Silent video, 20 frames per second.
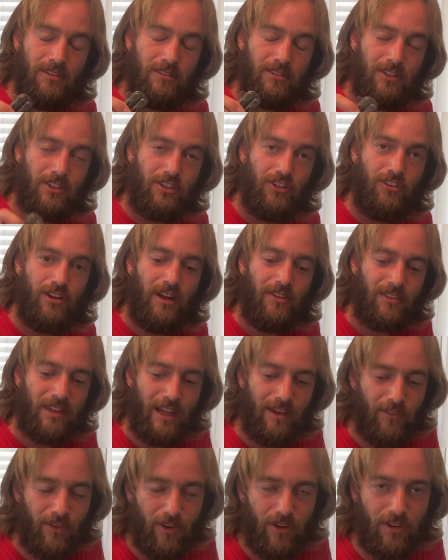the two knives I
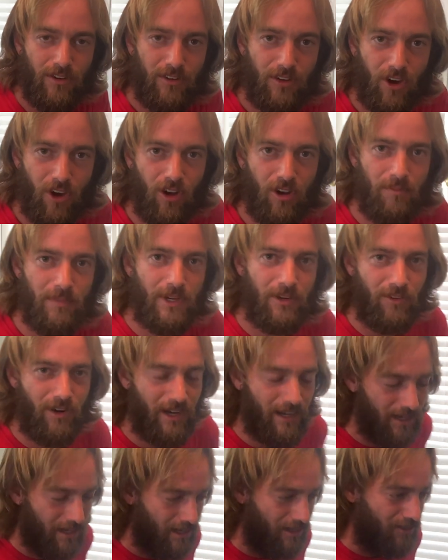have on me
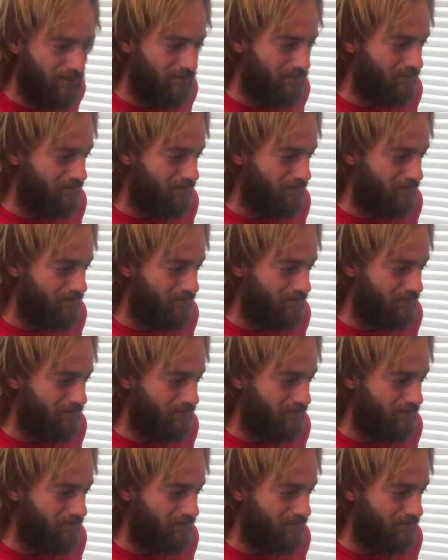right now,